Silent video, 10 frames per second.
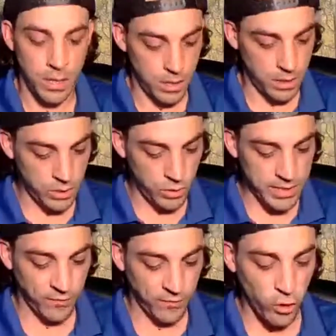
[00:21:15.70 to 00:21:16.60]
The dude
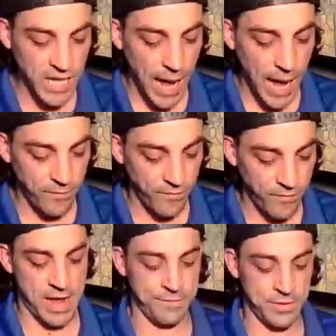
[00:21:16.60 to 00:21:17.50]
has 4 top
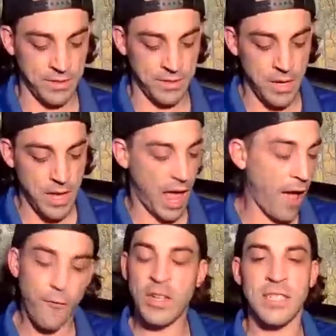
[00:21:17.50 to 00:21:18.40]
5s.
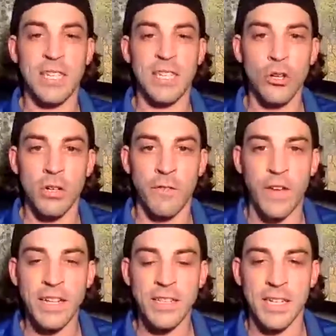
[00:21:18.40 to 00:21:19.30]
Every single
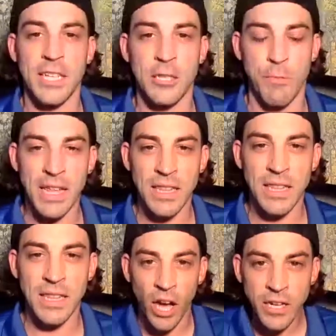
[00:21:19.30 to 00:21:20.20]
event that he's made
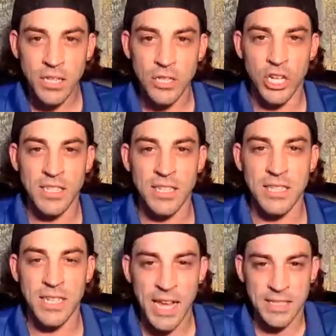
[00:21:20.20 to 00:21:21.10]
the cut,
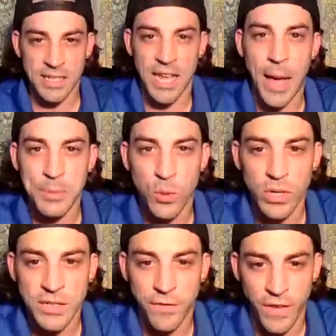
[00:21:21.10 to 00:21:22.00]
Jason Day has a top
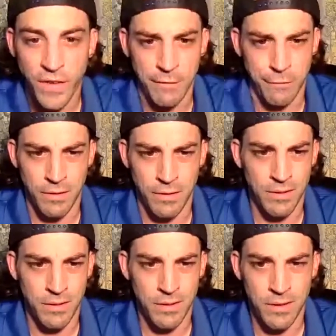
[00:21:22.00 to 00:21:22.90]
25. If
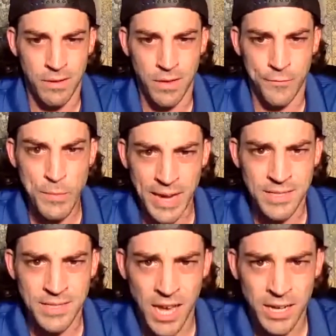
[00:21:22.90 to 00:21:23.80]
he
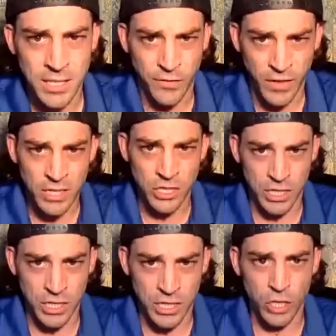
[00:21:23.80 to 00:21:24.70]
makes the cut, he's
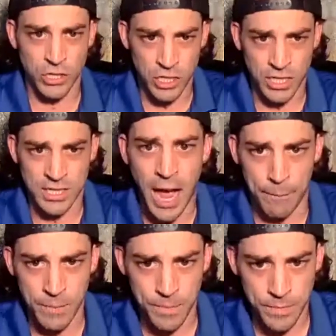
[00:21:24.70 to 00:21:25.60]
finishing close to the
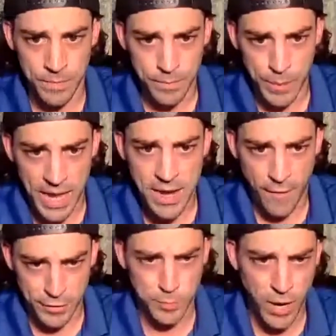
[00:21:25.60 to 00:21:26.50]
top, paying
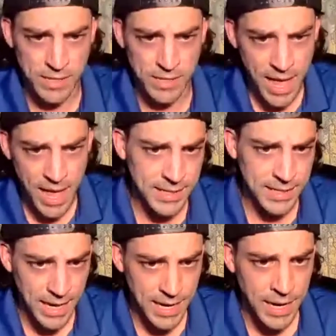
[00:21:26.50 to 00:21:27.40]
off his price at
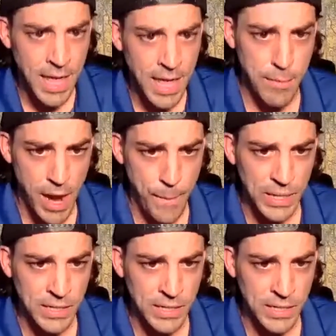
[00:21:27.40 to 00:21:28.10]
10-9, in my